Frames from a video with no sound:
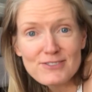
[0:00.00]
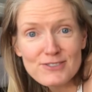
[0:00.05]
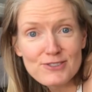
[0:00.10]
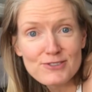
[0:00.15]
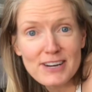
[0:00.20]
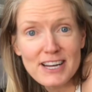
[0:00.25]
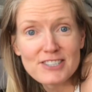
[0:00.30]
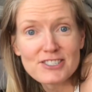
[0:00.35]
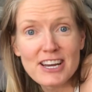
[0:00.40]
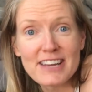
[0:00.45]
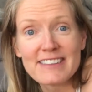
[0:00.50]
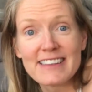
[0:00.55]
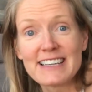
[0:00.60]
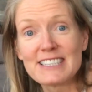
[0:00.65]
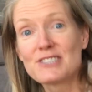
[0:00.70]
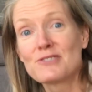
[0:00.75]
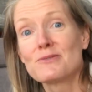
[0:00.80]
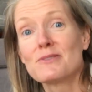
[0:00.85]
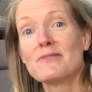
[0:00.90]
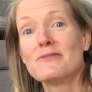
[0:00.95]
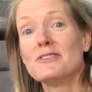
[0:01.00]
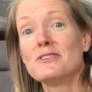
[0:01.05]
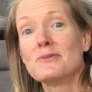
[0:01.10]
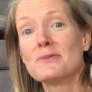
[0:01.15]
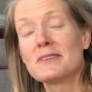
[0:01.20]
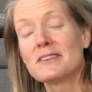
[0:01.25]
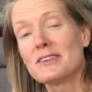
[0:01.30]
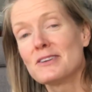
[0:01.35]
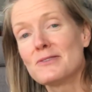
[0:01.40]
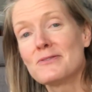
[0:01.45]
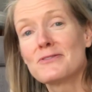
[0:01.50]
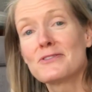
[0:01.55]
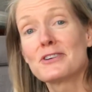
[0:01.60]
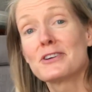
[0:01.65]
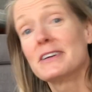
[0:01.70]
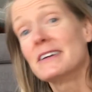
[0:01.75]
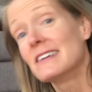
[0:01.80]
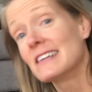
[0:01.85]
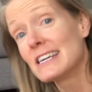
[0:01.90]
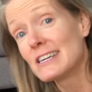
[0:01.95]
stretch I'd like to review with you for your
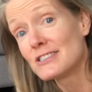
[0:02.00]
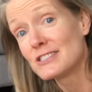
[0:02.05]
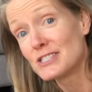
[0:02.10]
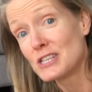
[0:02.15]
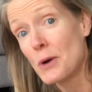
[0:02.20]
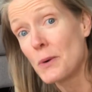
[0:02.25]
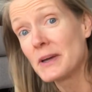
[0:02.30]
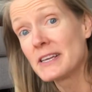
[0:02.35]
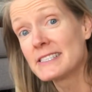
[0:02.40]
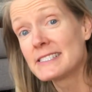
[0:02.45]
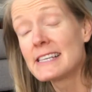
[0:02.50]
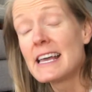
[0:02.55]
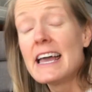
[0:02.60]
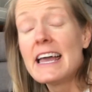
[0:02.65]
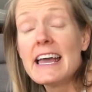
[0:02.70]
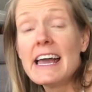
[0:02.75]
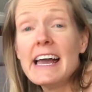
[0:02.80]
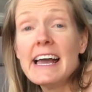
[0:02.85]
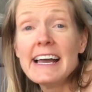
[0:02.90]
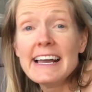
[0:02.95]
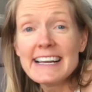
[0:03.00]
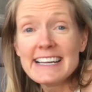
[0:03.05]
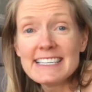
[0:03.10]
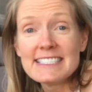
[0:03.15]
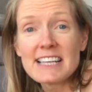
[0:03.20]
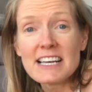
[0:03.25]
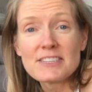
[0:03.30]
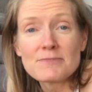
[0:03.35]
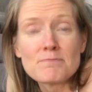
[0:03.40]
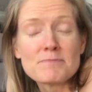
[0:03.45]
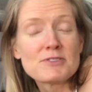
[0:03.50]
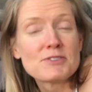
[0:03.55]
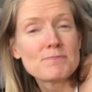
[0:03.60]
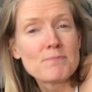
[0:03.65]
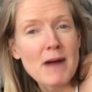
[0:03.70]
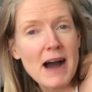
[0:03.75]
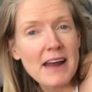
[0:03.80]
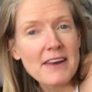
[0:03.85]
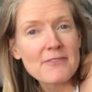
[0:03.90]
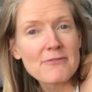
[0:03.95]
iliopsoas is a
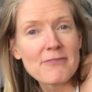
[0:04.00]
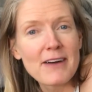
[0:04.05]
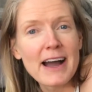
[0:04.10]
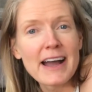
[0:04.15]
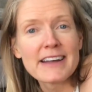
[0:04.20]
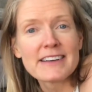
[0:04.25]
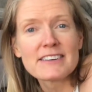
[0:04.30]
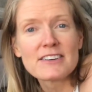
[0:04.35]
modified